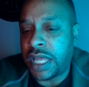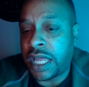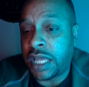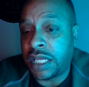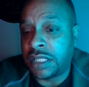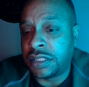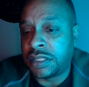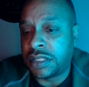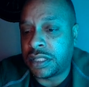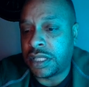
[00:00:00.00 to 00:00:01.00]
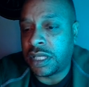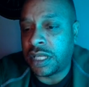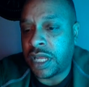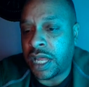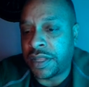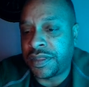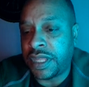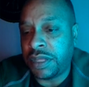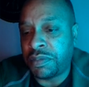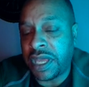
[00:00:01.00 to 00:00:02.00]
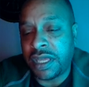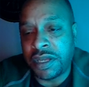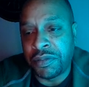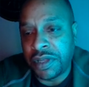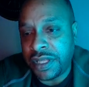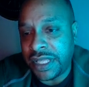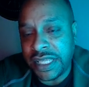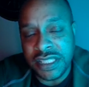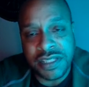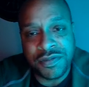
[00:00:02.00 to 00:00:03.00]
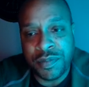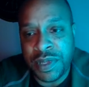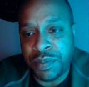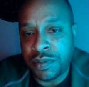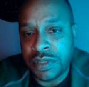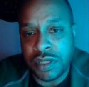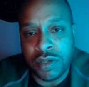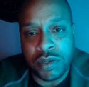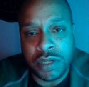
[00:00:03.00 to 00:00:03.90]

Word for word: And I think making it really easy for people to go